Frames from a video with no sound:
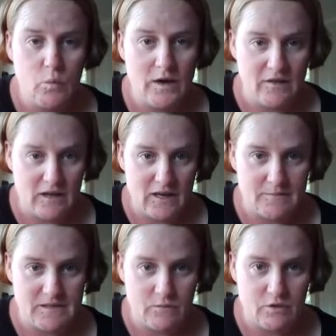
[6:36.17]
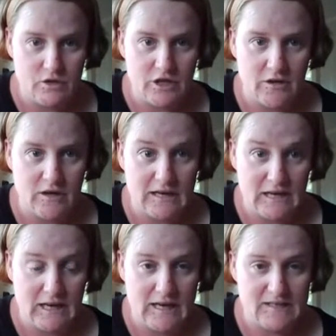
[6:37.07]
One of the clips that we'll show
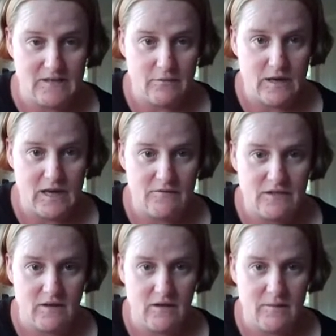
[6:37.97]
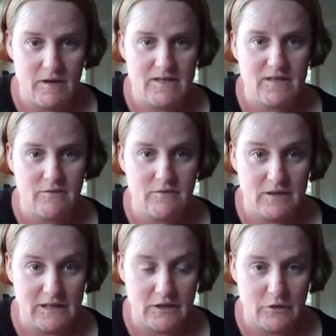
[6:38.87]
in class if we have time is a
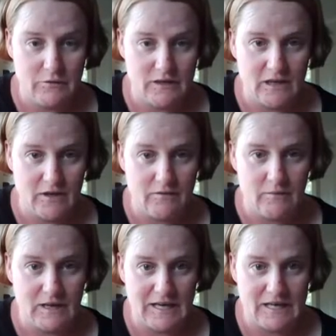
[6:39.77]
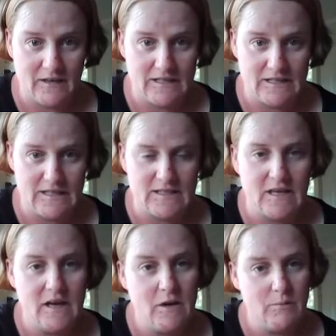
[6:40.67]
really cool video from the late 90s
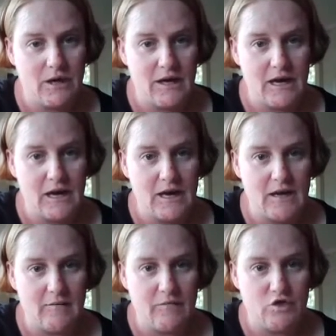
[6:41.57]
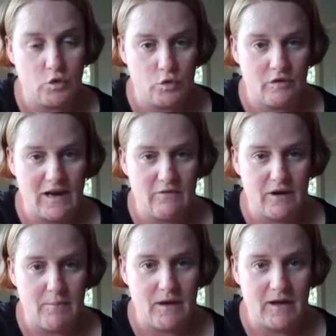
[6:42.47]
by Dawn Raid
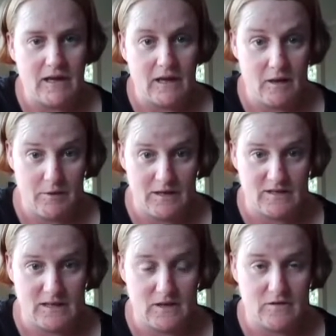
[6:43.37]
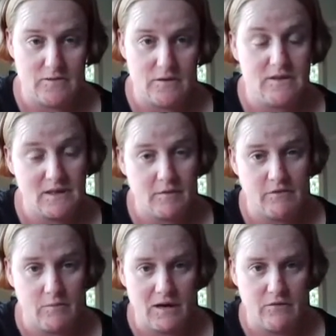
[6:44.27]
rapper King Kapisi, who some
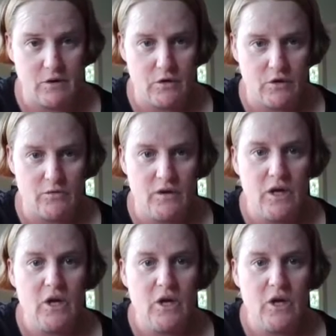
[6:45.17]
of you may have heard of,